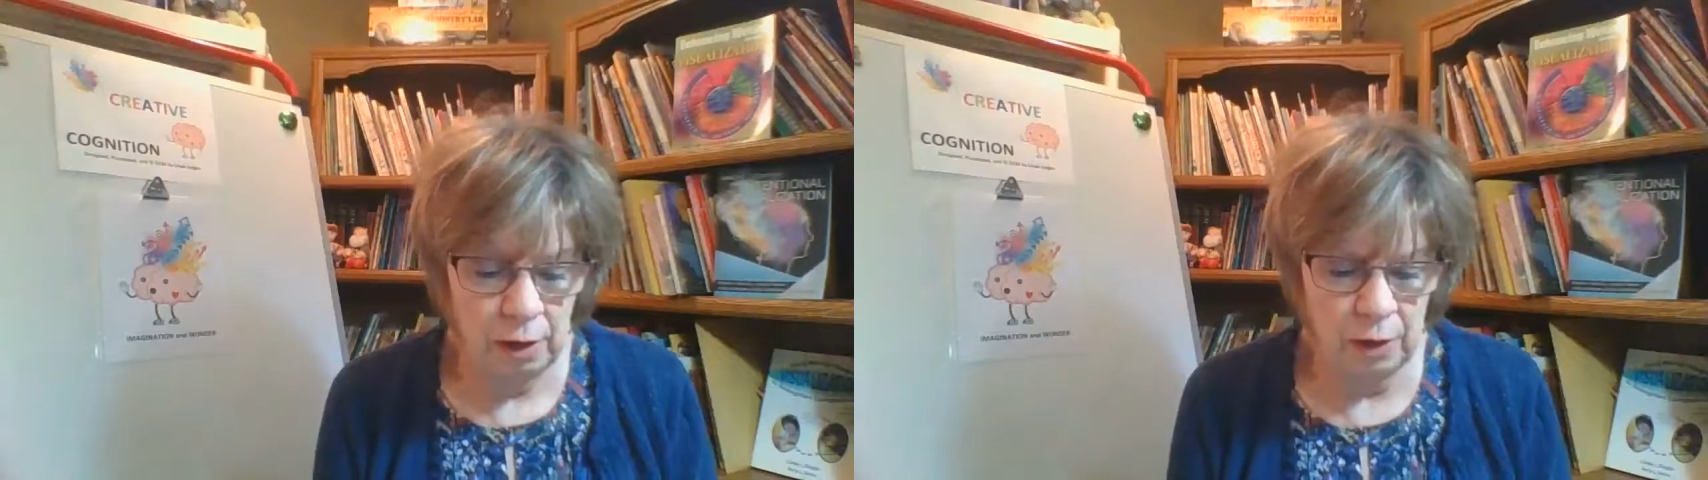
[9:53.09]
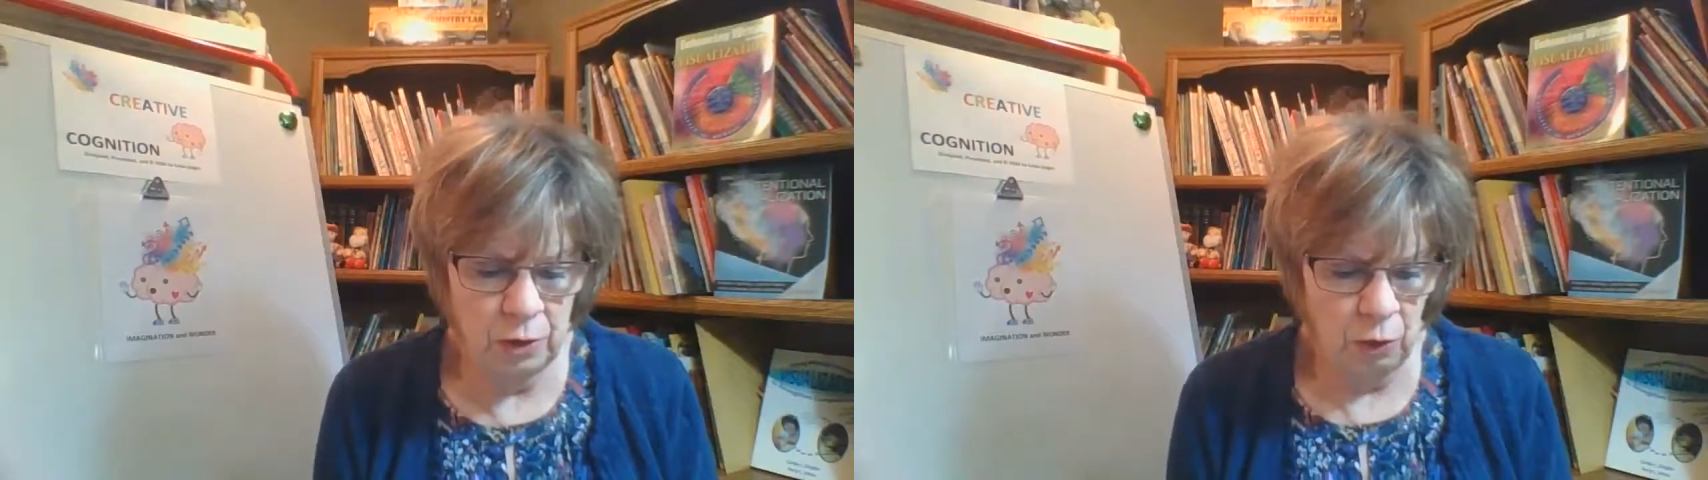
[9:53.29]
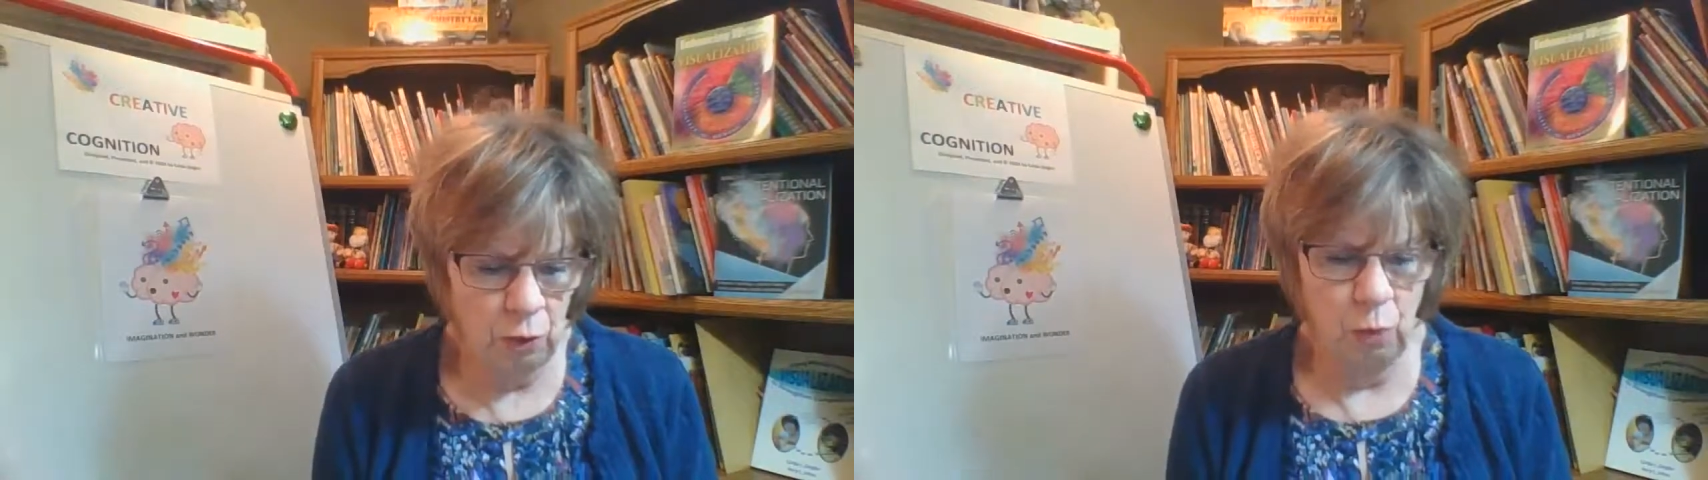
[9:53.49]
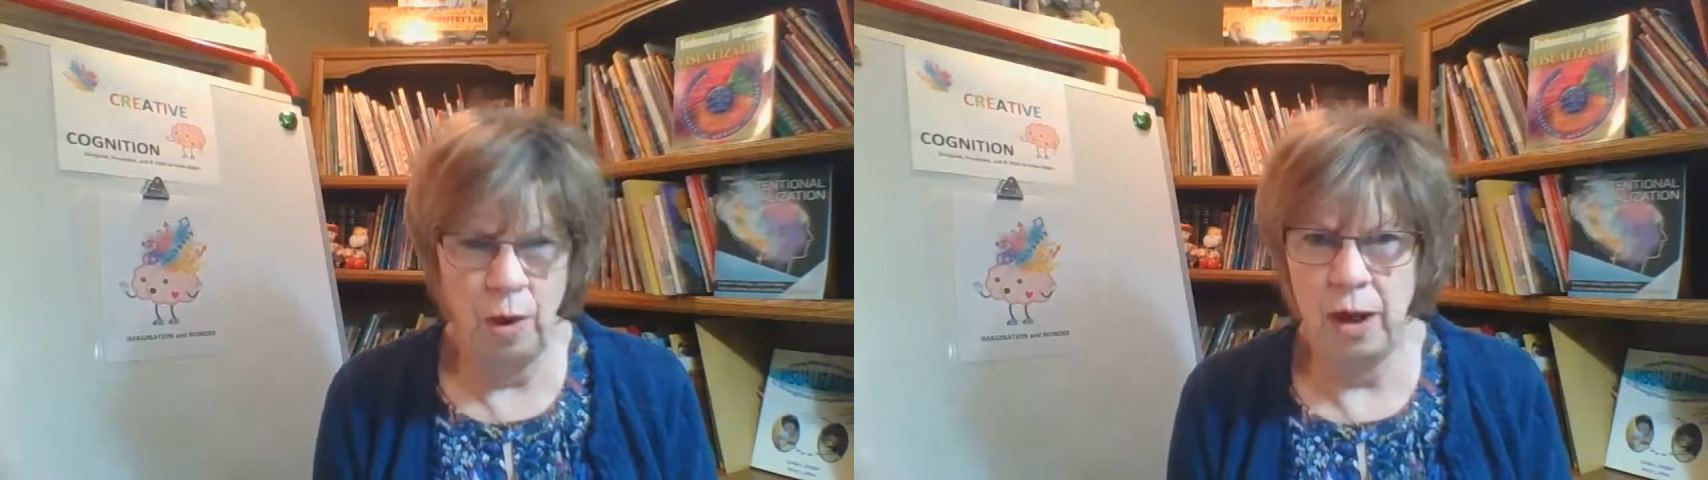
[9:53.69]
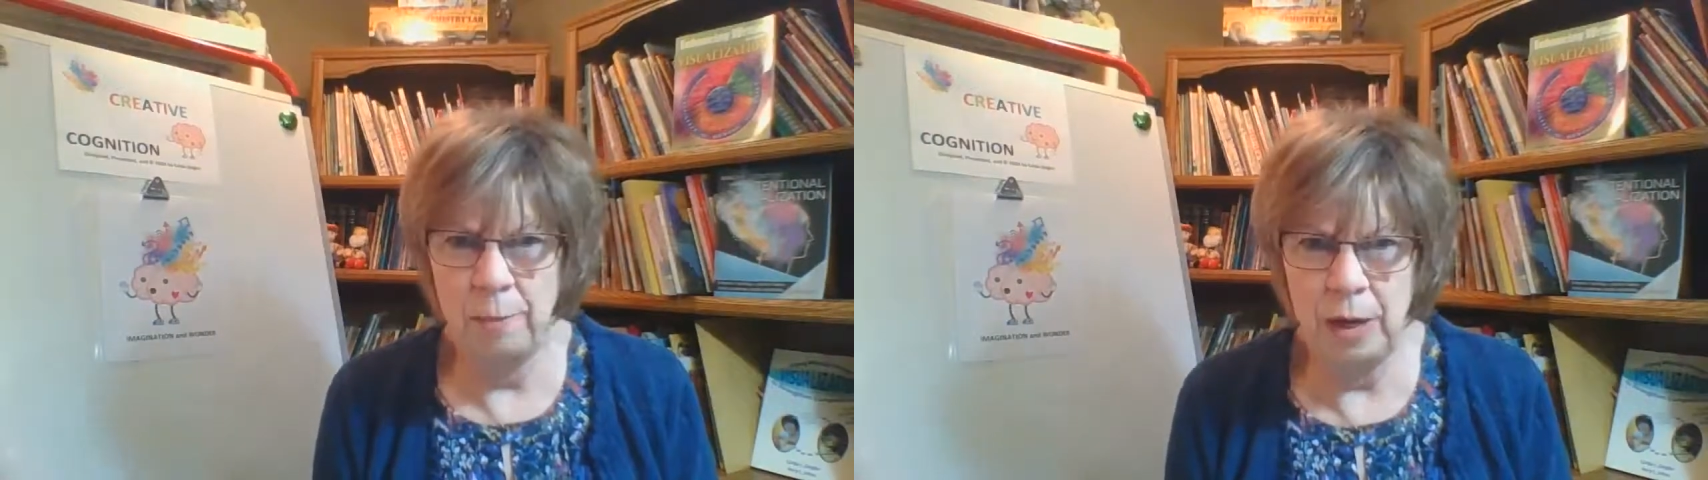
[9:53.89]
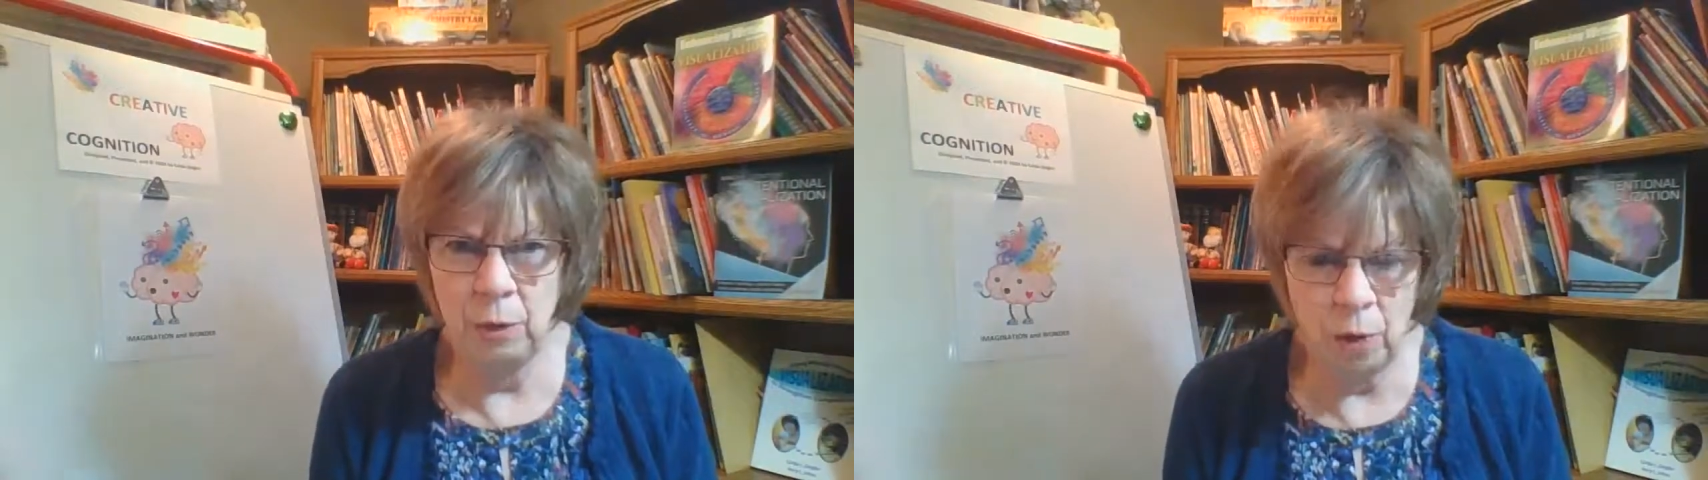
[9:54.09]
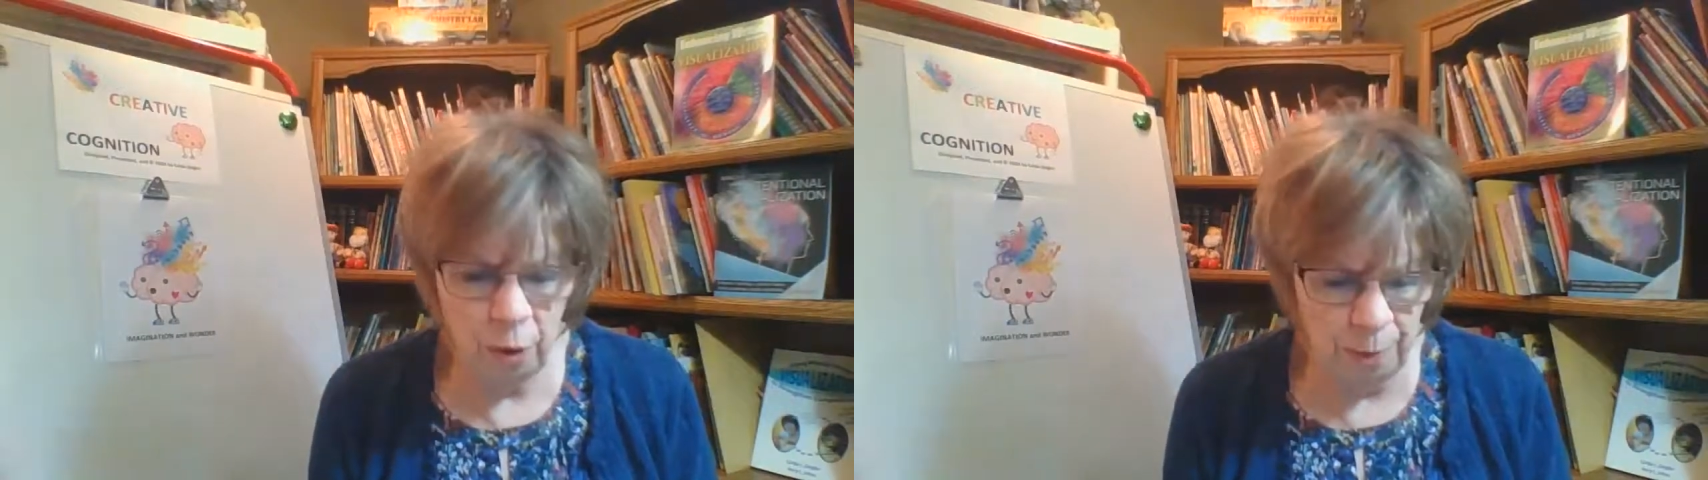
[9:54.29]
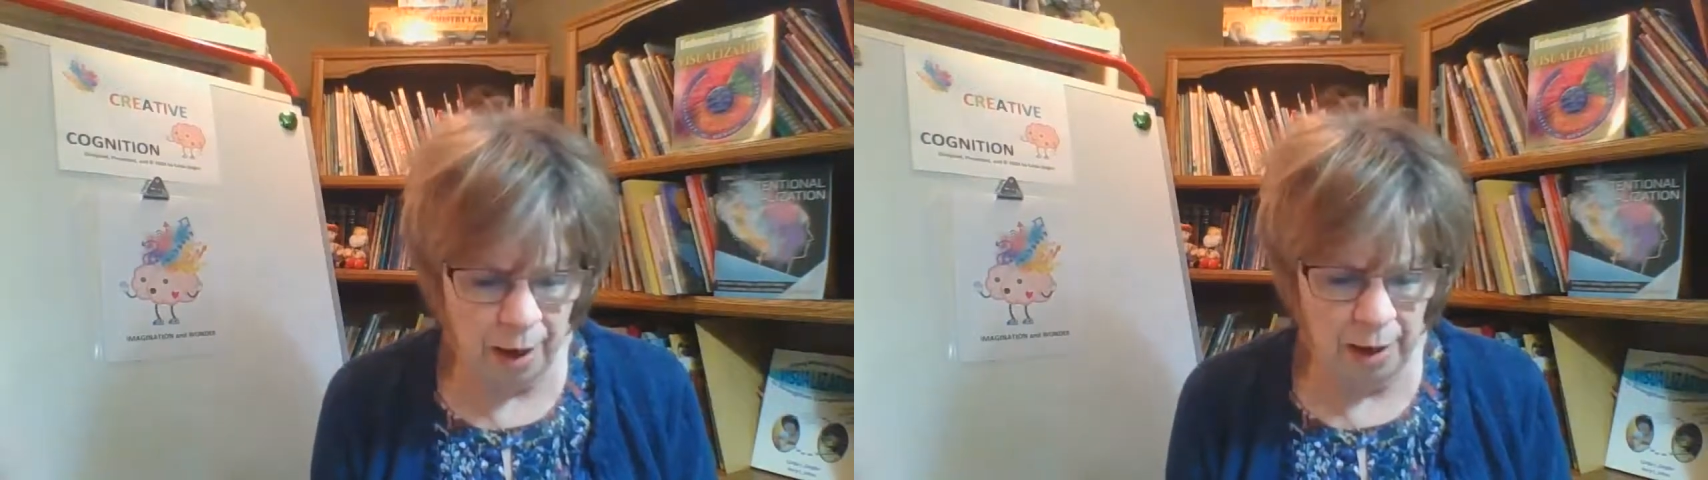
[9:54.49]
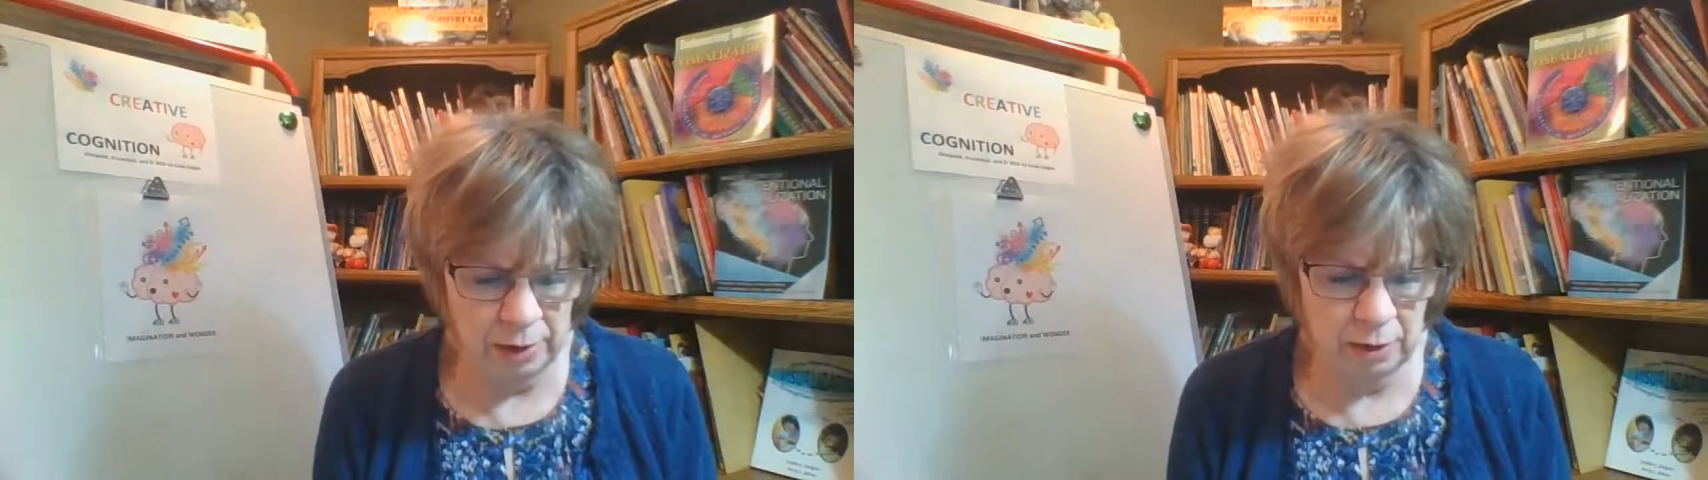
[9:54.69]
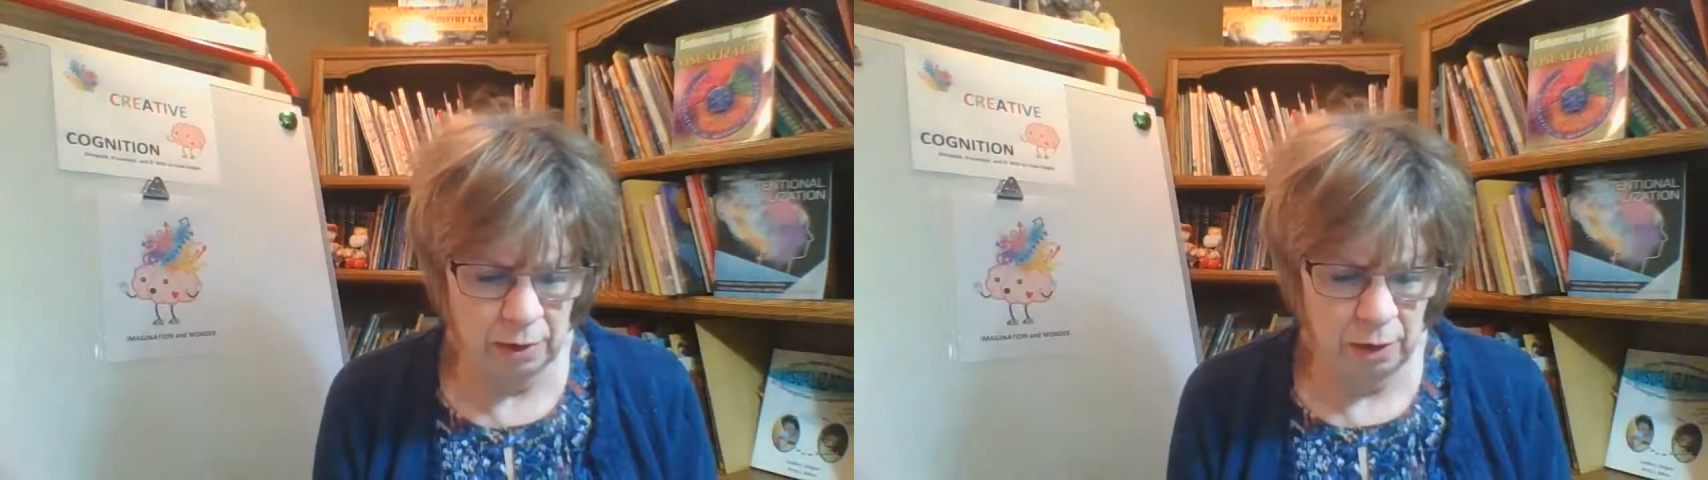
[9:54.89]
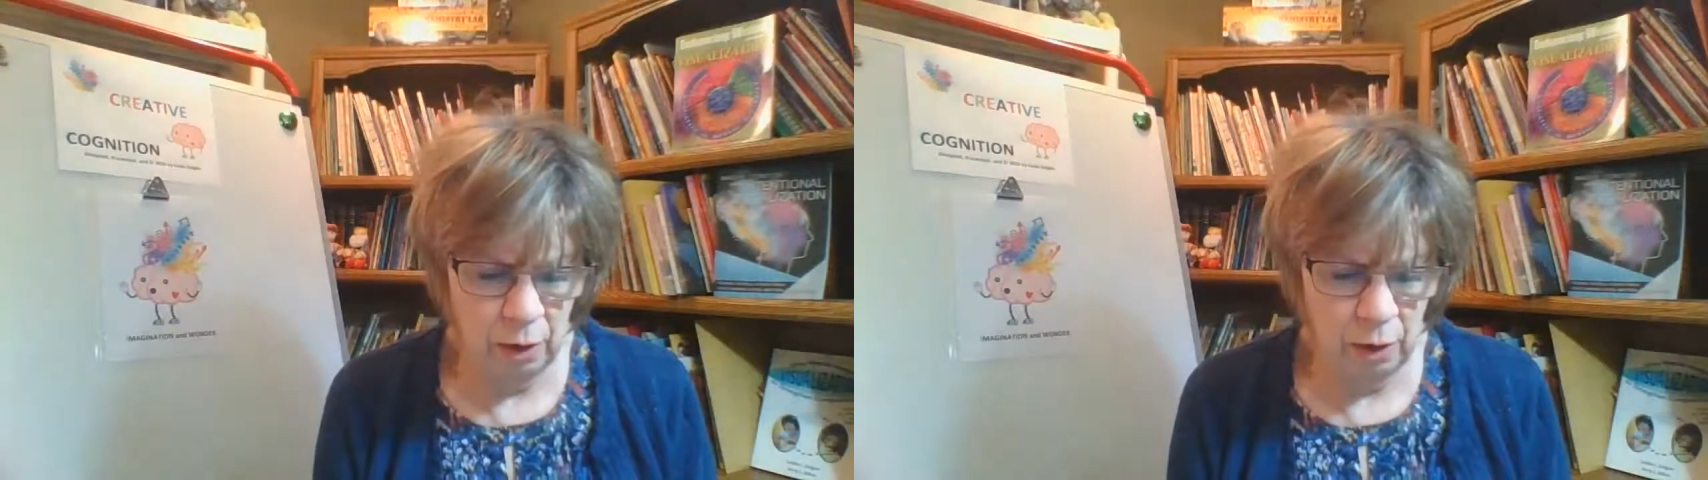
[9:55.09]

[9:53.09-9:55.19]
because who'd want to be robots